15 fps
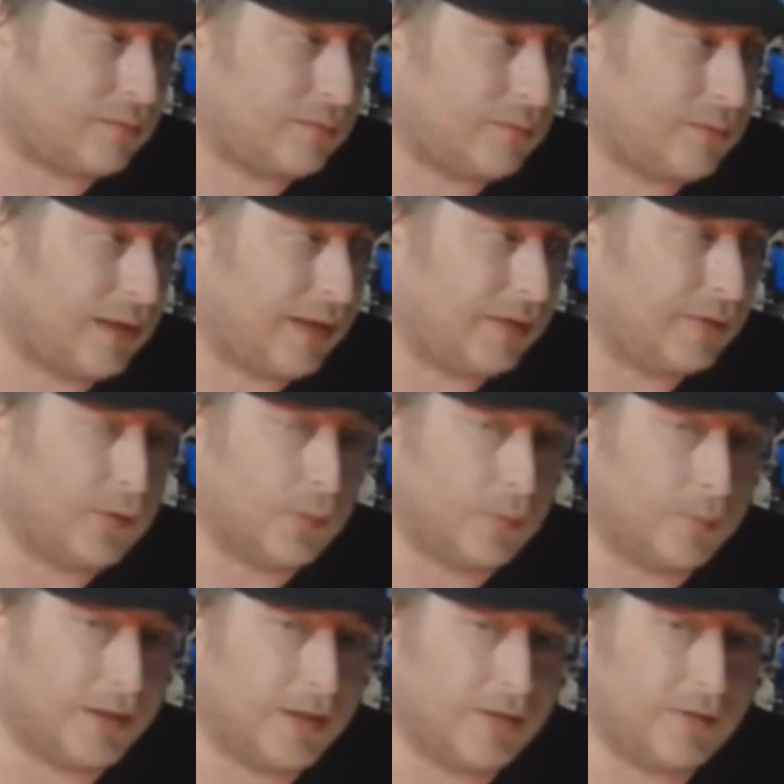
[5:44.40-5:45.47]
in 2
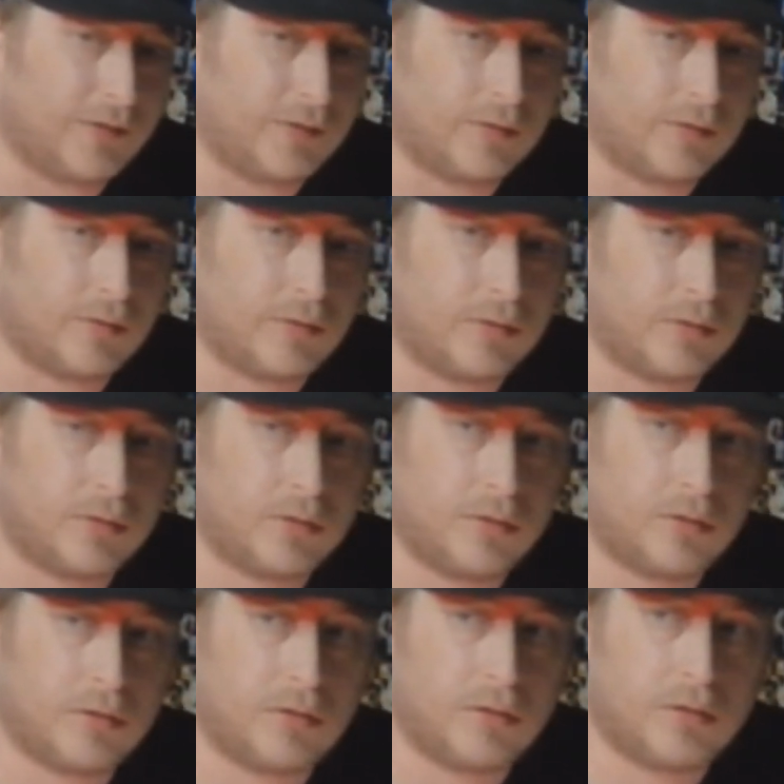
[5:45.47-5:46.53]
minutes.
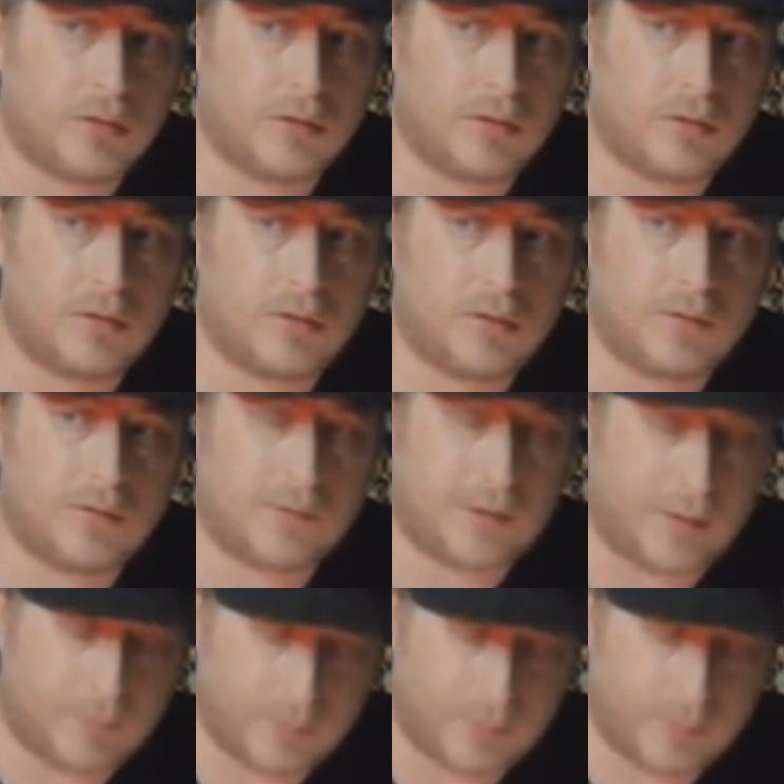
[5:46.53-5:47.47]
Sting was